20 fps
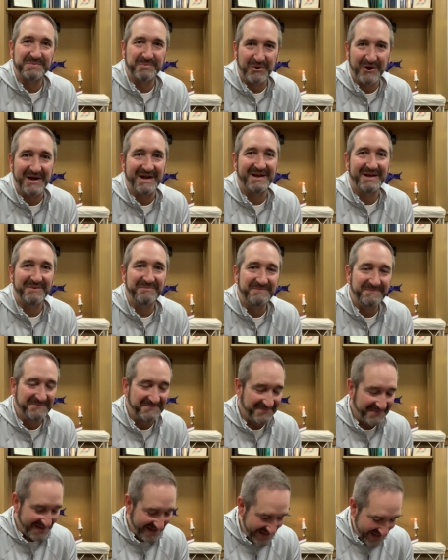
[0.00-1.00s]
pray to him.
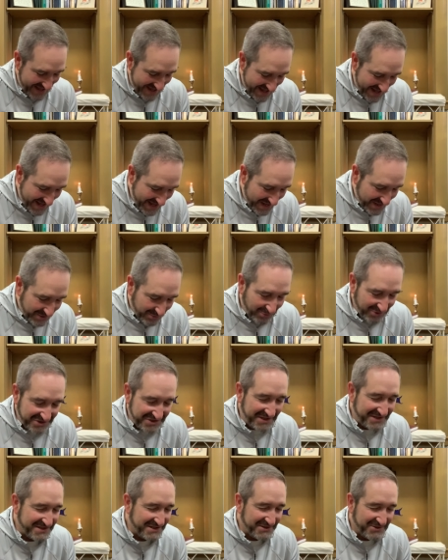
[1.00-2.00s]
Lord
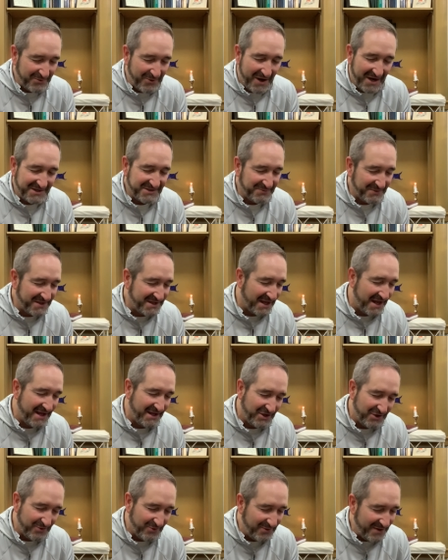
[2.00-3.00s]
Jesus Christ, we
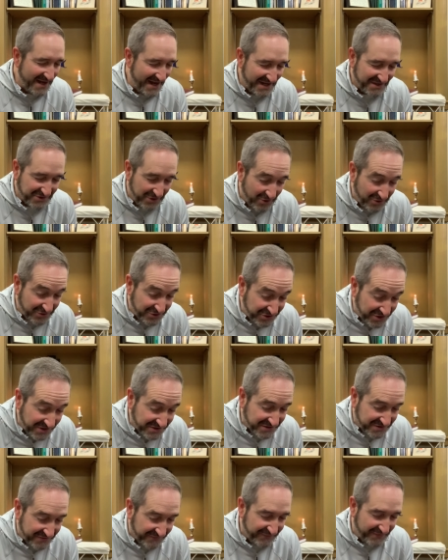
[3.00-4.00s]
thank you as our
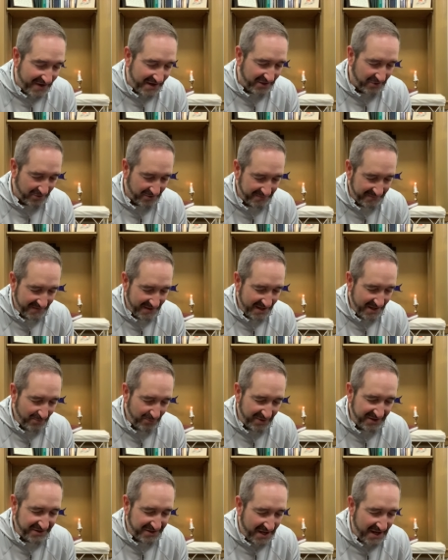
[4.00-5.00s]
justifier.
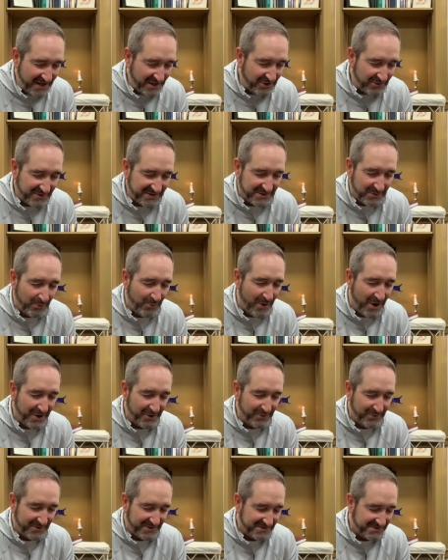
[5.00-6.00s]
We thank you as the
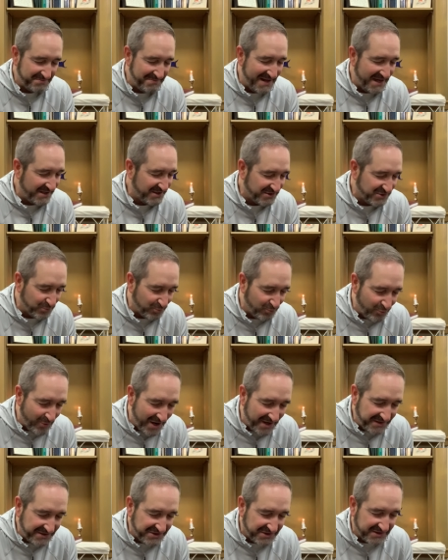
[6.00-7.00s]
one who has made us
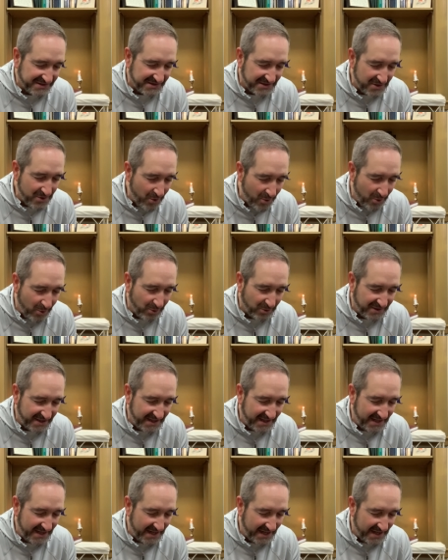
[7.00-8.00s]
righteous and
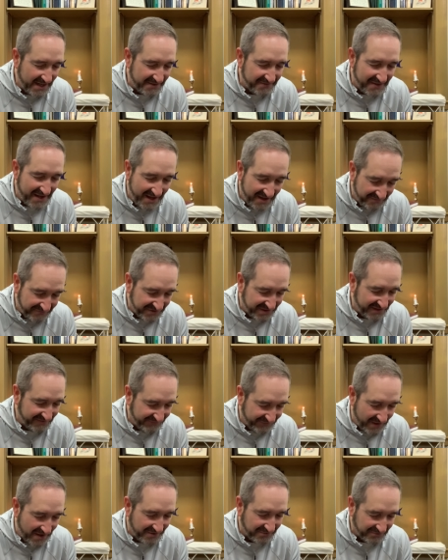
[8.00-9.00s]
holy in the Heavenly
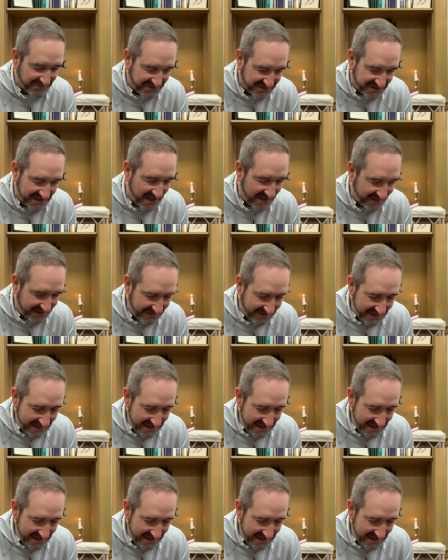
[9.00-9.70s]
Father's sight.